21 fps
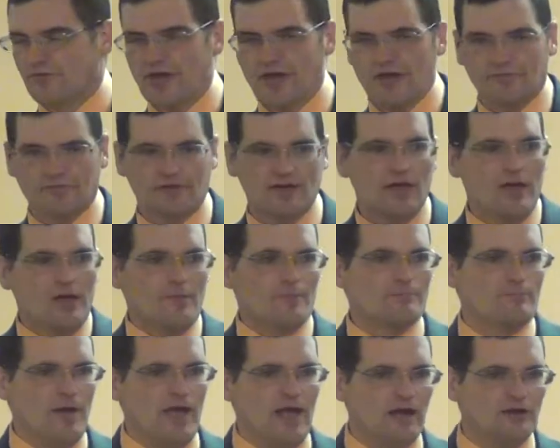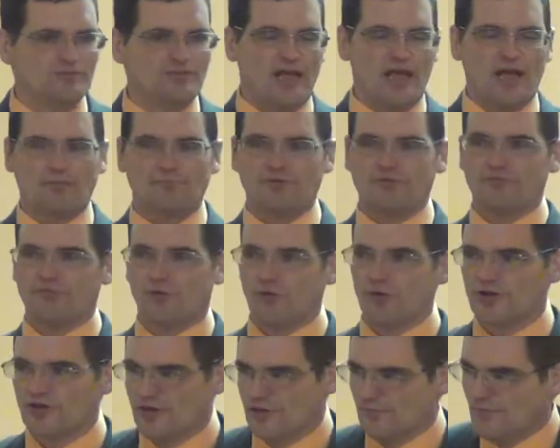heaven bowed down
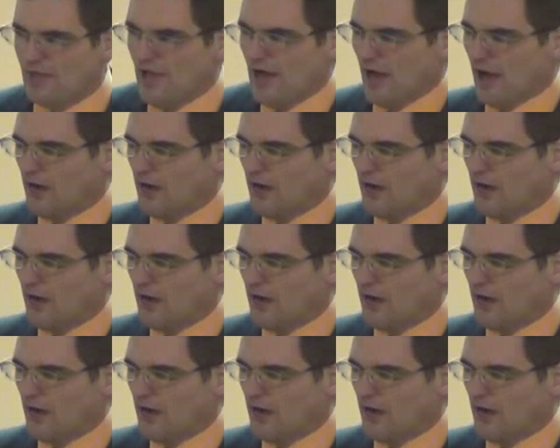before him.